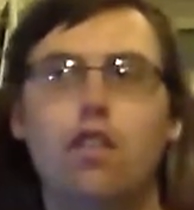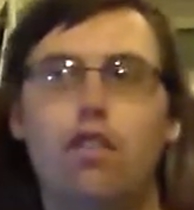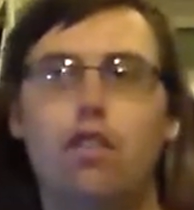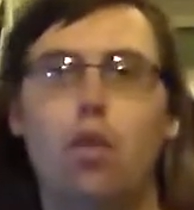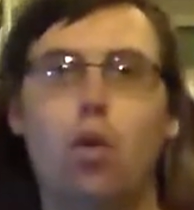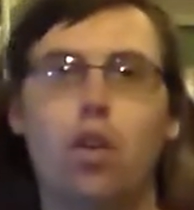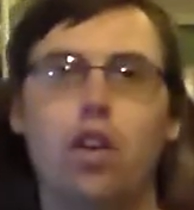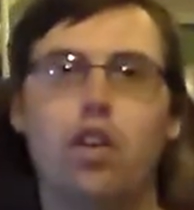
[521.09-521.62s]

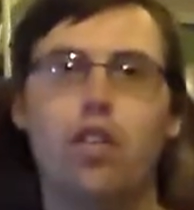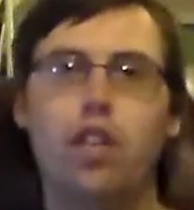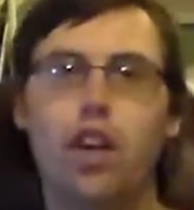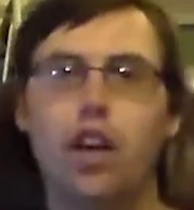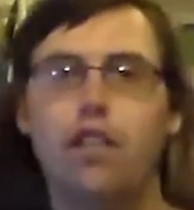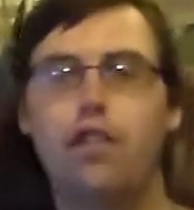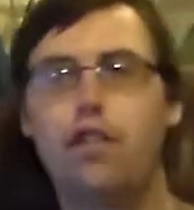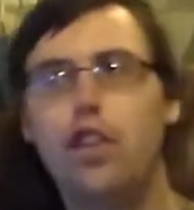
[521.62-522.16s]
for
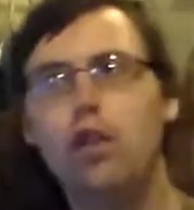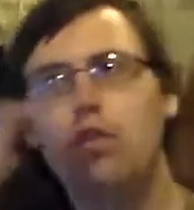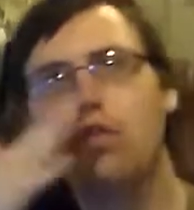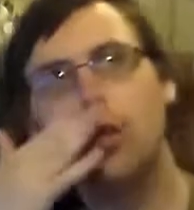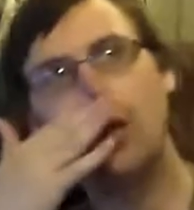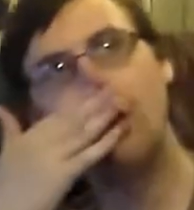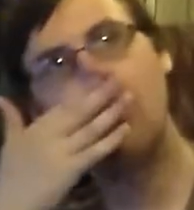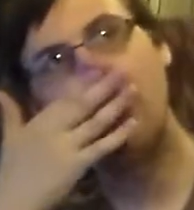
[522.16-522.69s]
the
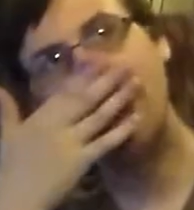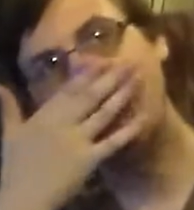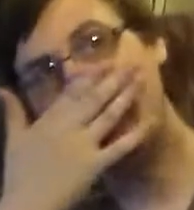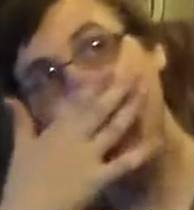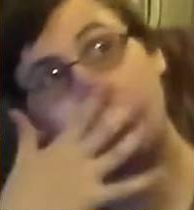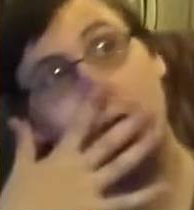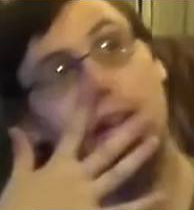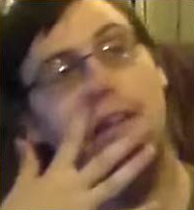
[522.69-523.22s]
future,
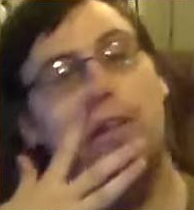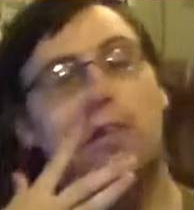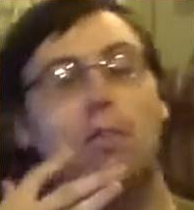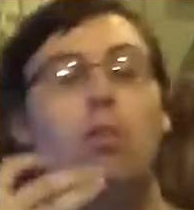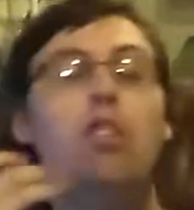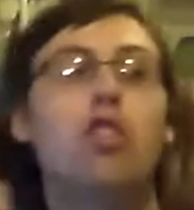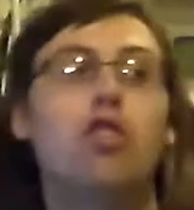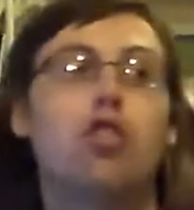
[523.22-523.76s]
which
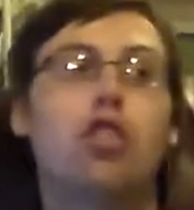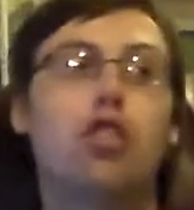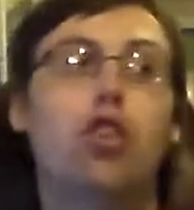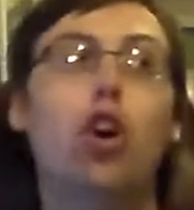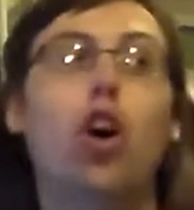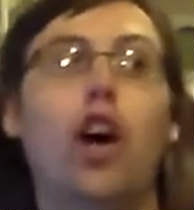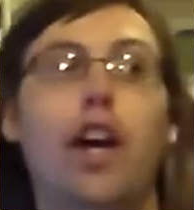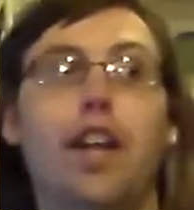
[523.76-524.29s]
is
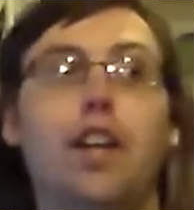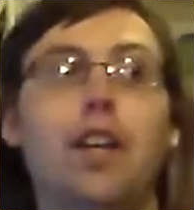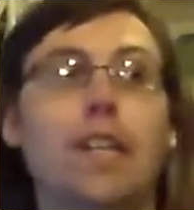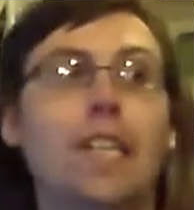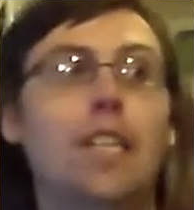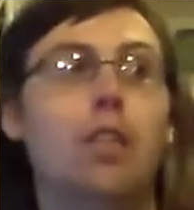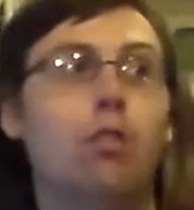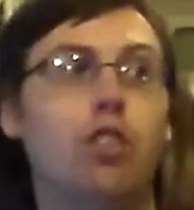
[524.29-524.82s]
good,
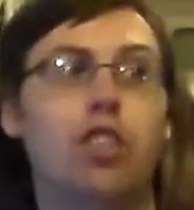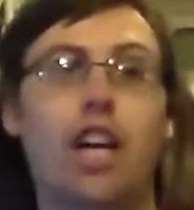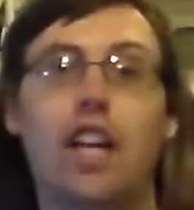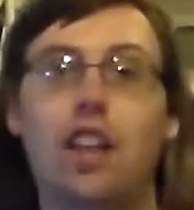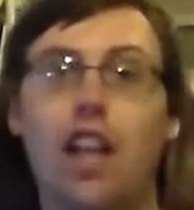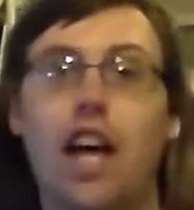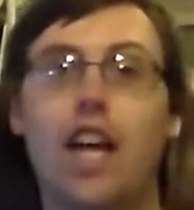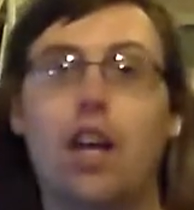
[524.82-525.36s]
which I
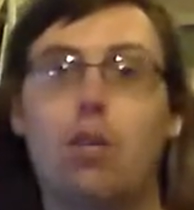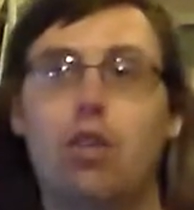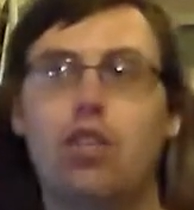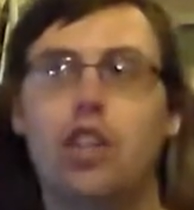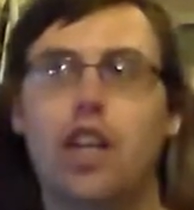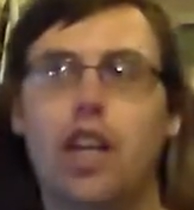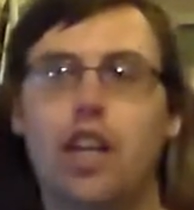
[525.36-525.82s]
like,